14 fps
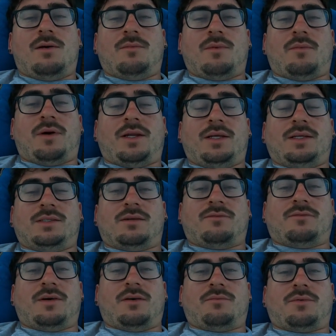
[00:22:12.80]
But my knees have
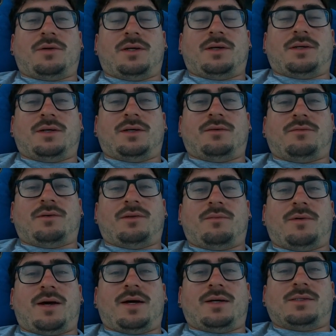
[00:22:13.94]
felt pretty good for the
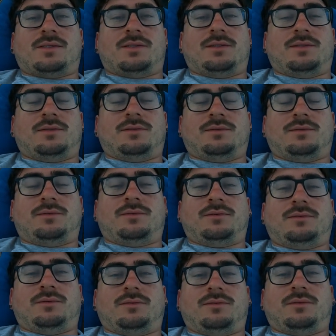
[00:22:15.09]
past
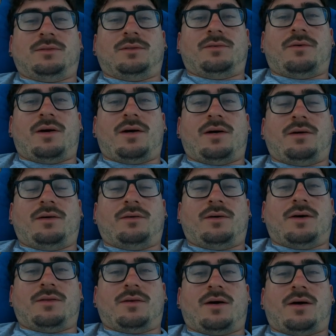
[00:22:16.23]
little while.
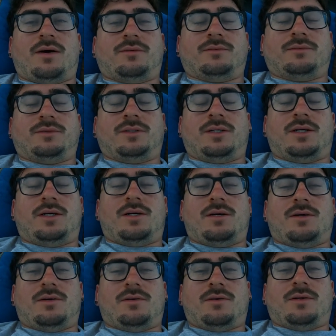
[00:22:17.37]
I thought,
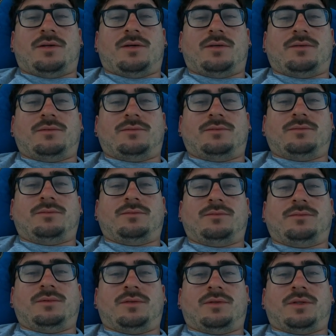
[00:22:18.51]
you know,
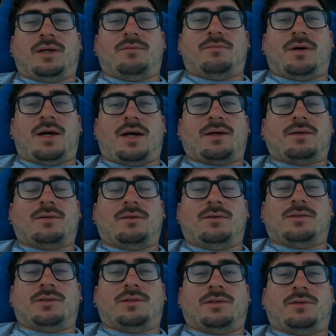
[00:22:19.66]
they were getting back
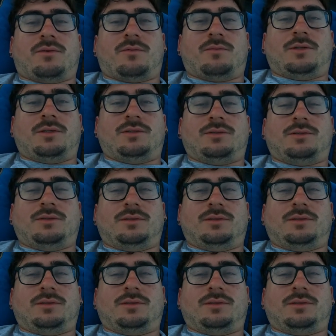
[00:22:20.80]
closer to normal.